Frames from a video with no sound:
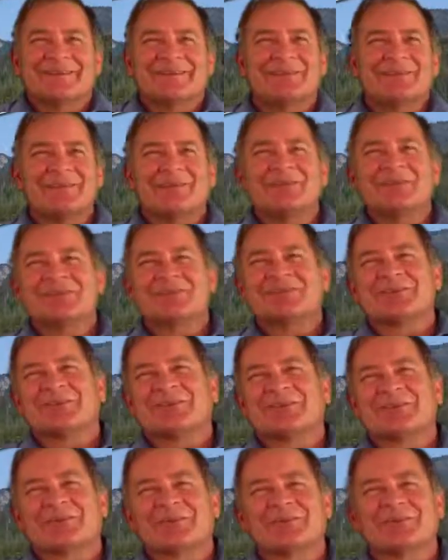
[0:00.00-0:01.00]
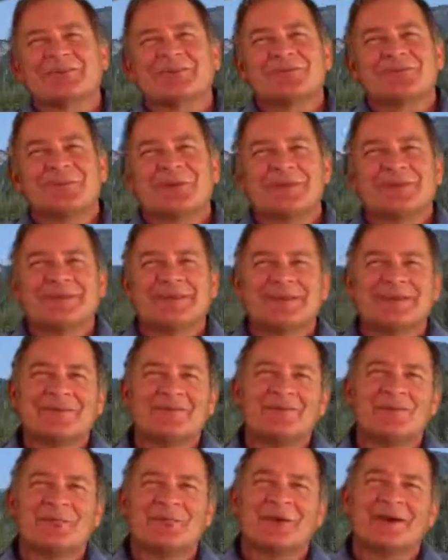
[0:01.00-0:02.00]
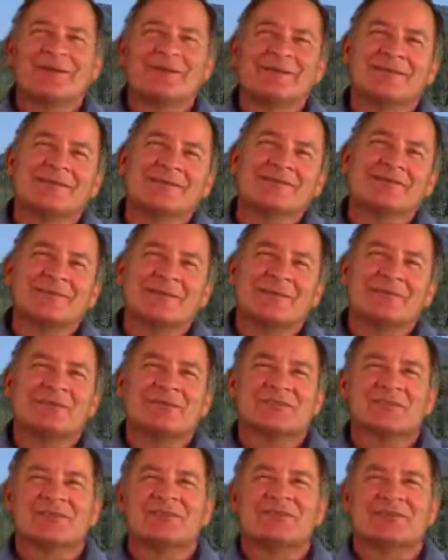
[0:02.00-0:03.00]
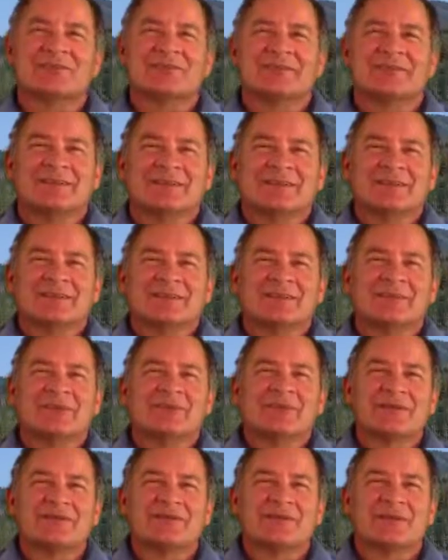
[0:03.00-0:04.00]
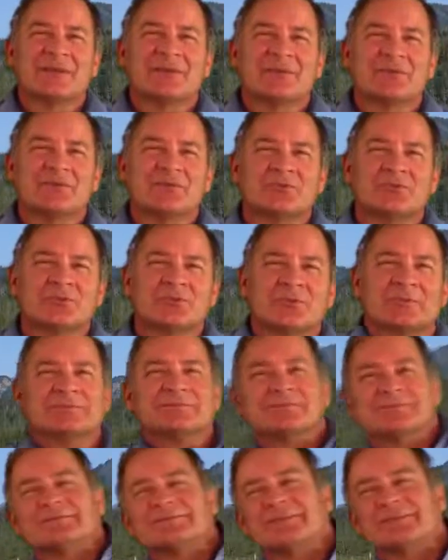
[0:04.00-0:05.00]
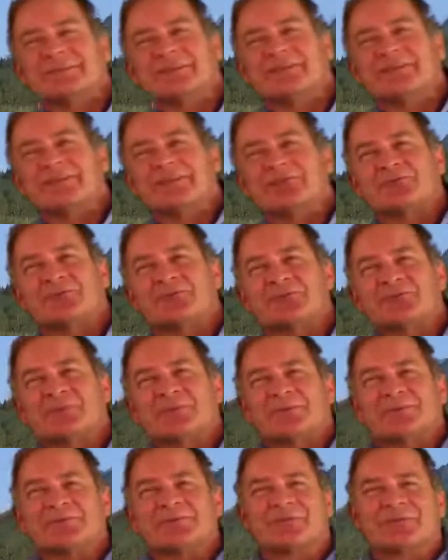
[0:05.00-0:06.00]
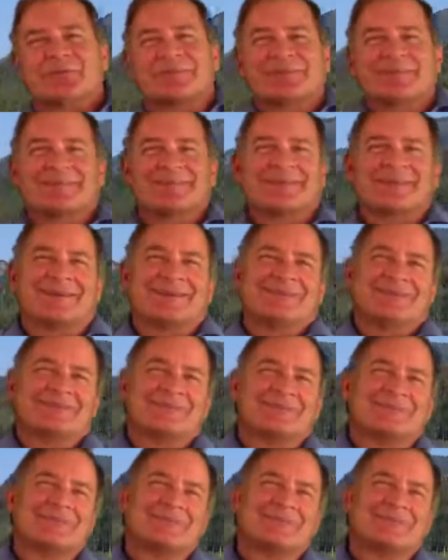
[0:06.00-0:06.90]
If you do start over, try to have your body in the same position. Otherwise, the edit will show up an unnatural jump, sort of like that.